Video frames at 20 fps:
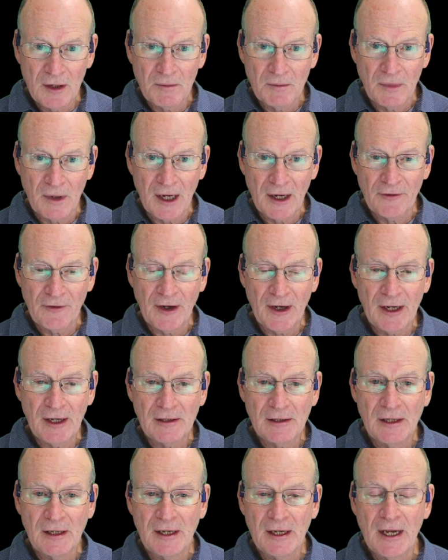my
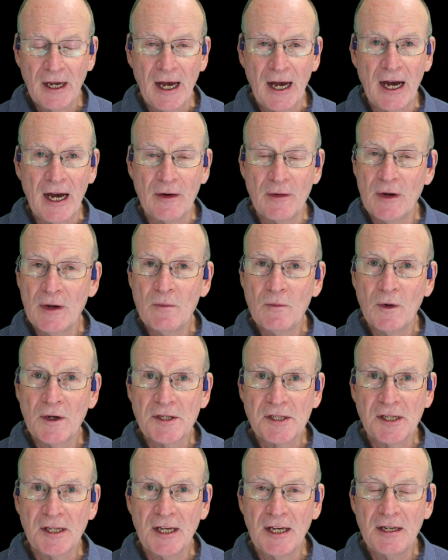file, rm
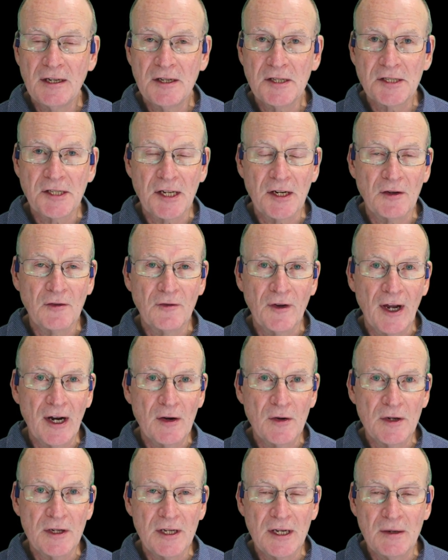once again, instead of
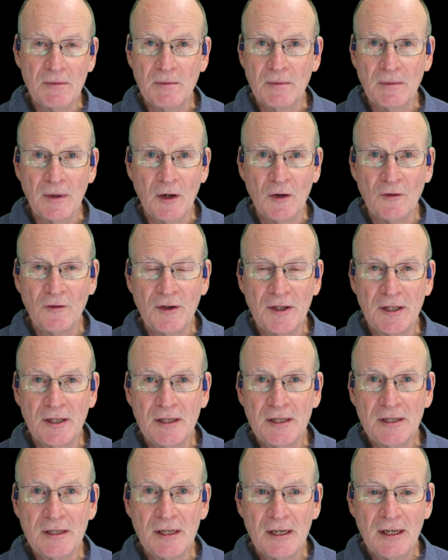
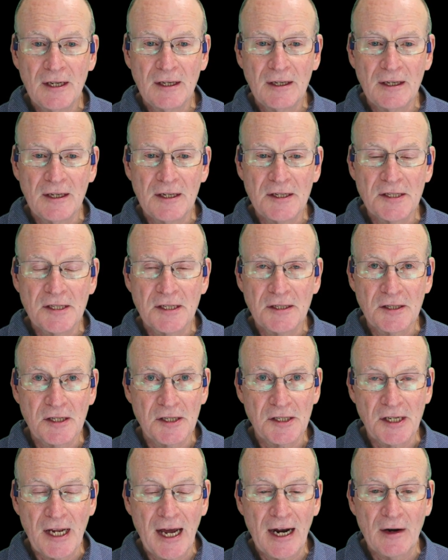remove, it's
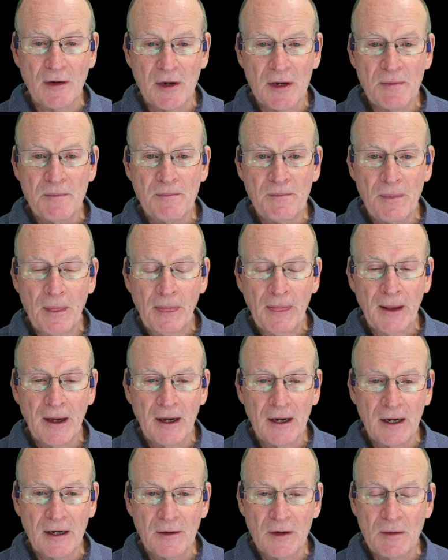just rm.
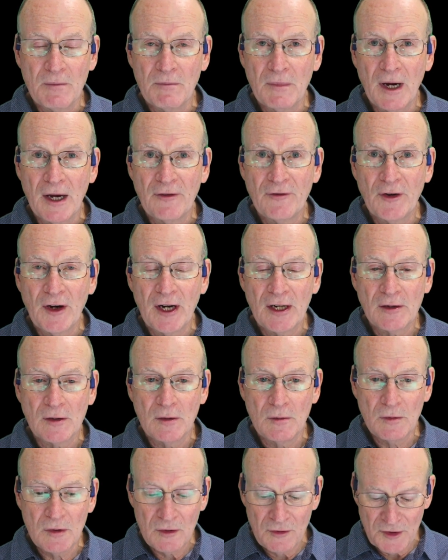Rm my file
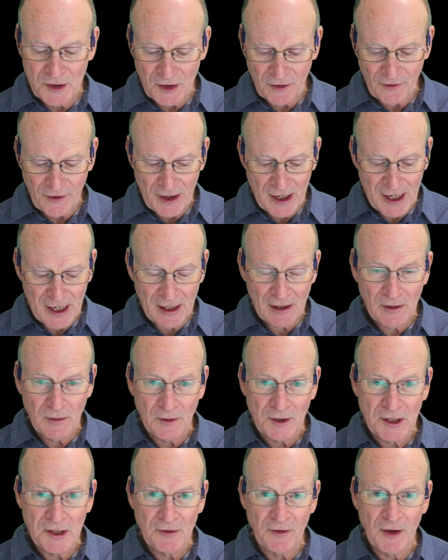removes the file.
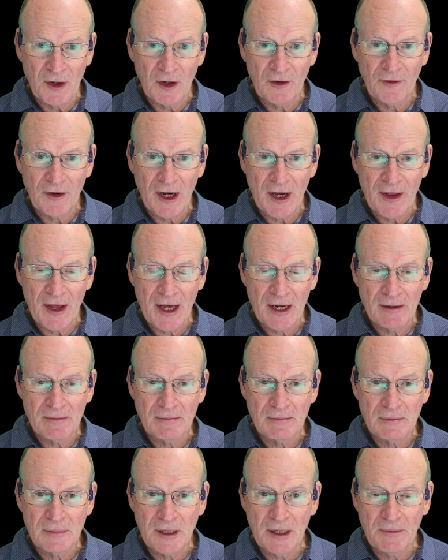Just verify that.
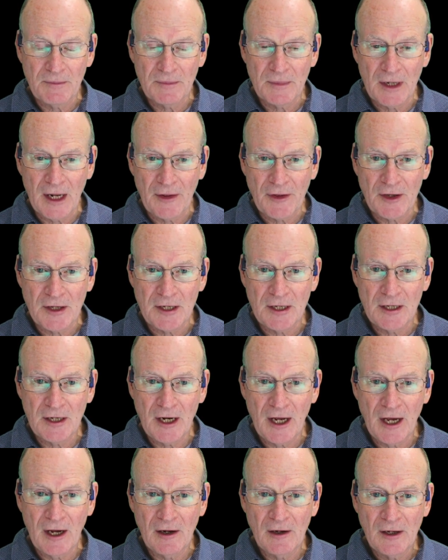Yep, nothing here
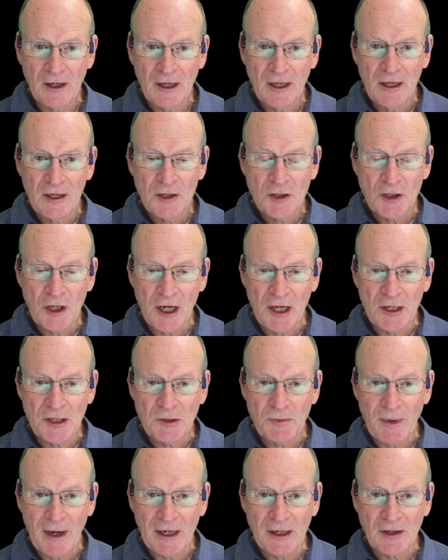now.
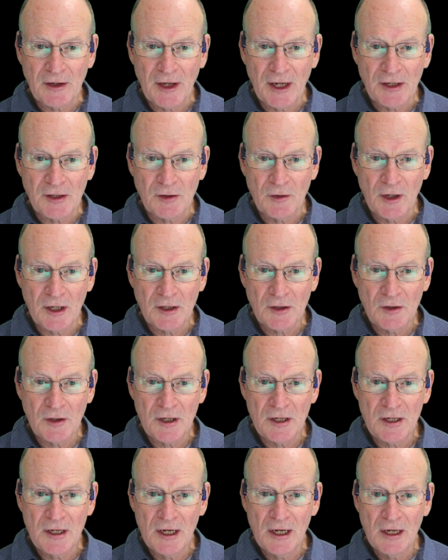Change back to that
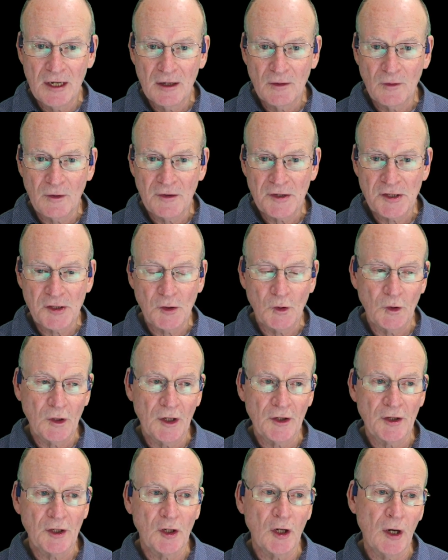directory. We've still
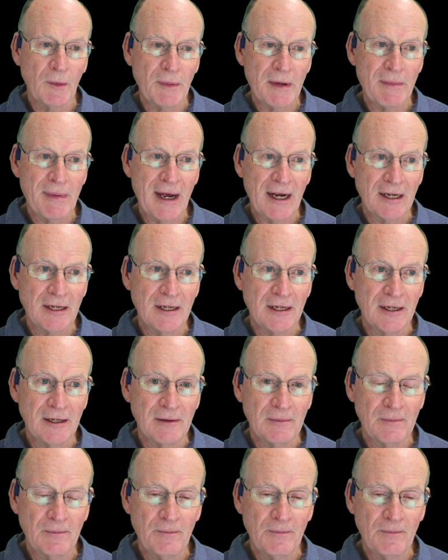got the copy back here.